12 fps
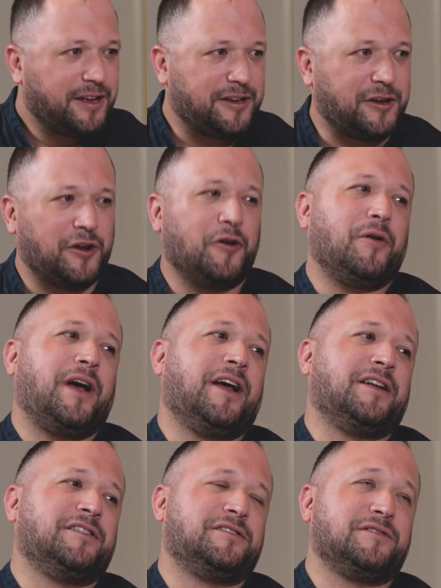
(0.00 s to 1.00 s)

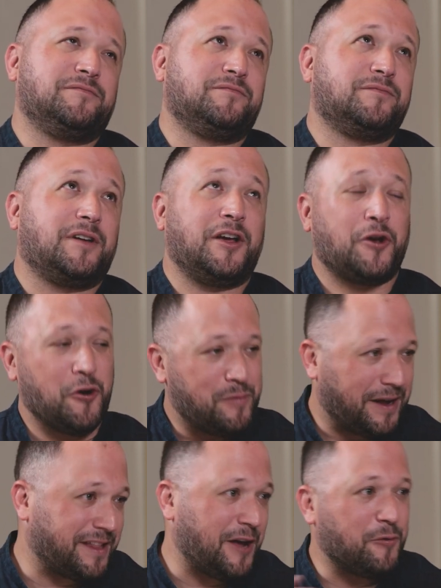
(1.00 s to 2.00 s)
and I go
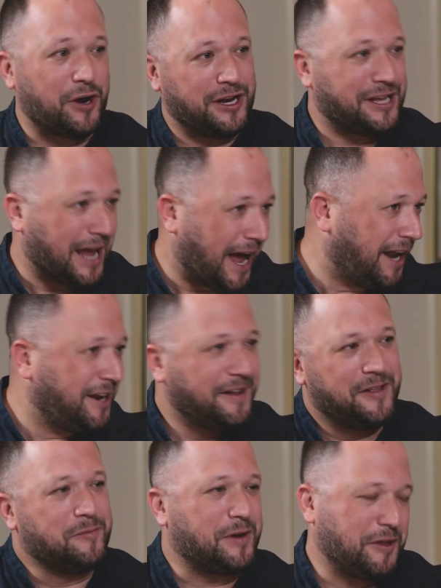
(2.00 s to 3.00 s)
back there when I can,
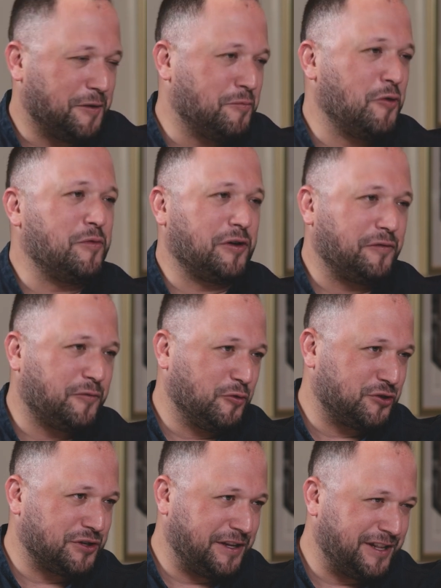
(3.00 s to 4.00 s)
but at the moment,
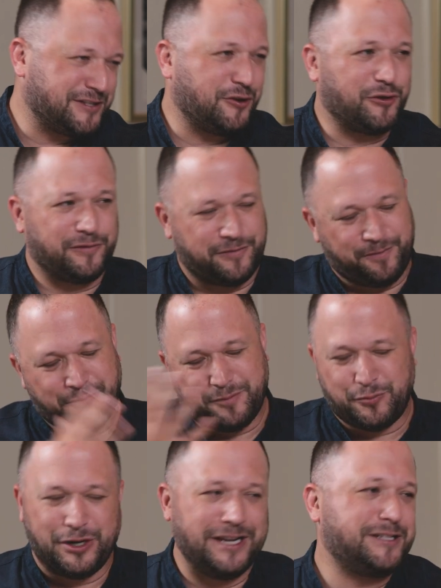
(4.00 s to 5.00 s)
unfortunately, there's a lot of
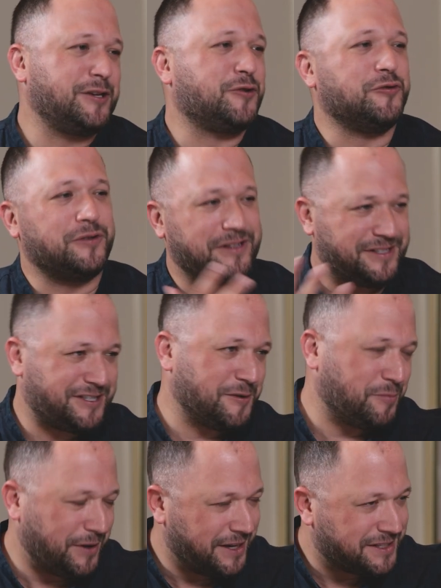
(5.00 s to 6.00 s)
political
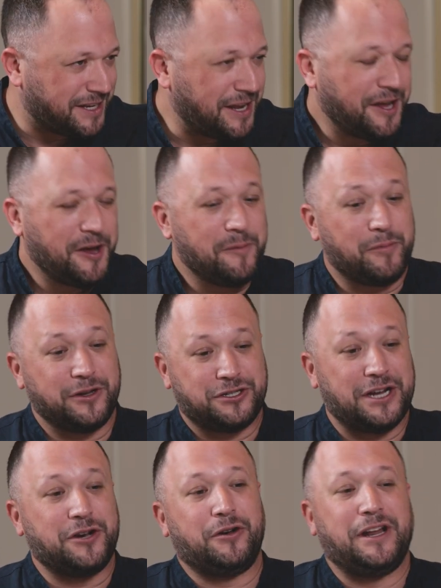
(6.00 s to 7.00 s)
instability, but
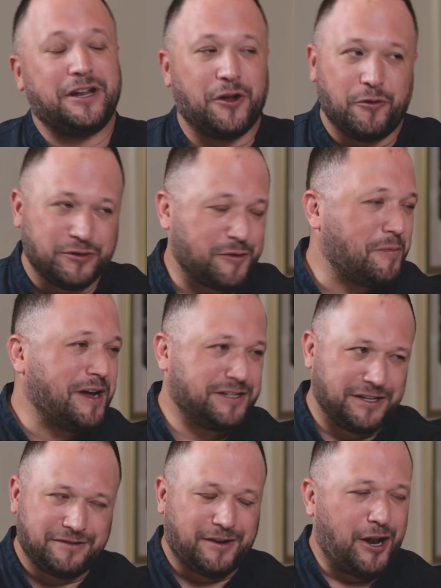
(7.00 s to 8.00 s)
generally, it was
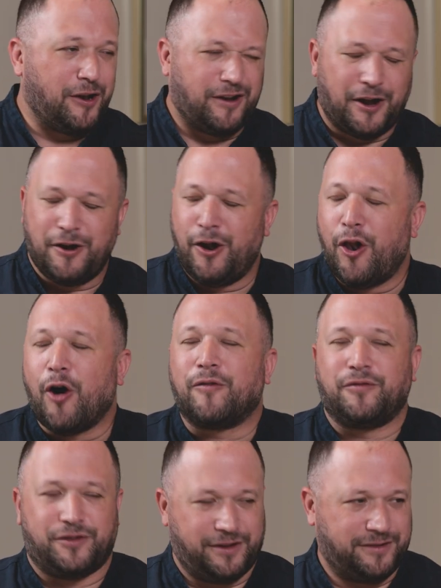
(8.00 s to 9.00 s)
amazing. I
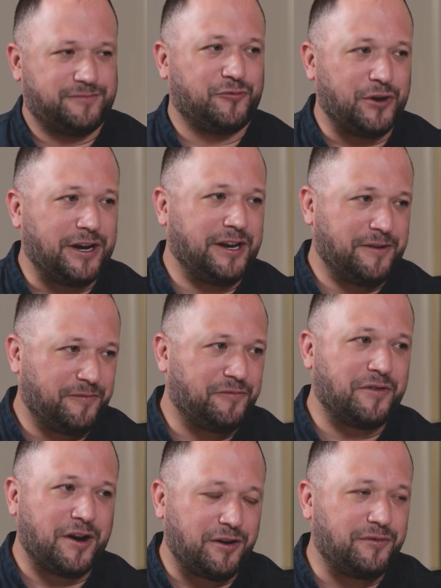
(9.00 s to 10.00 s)
loved it, really,
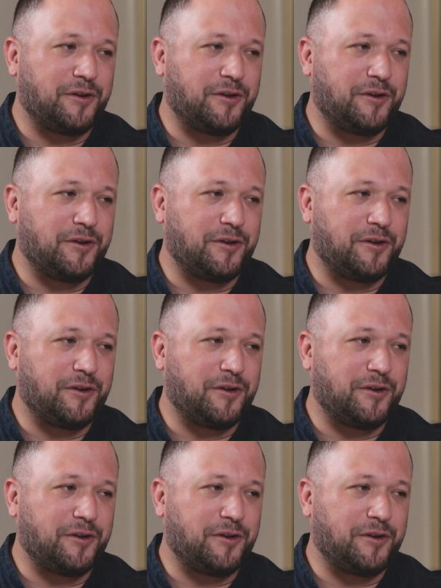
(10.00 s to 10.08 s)
very,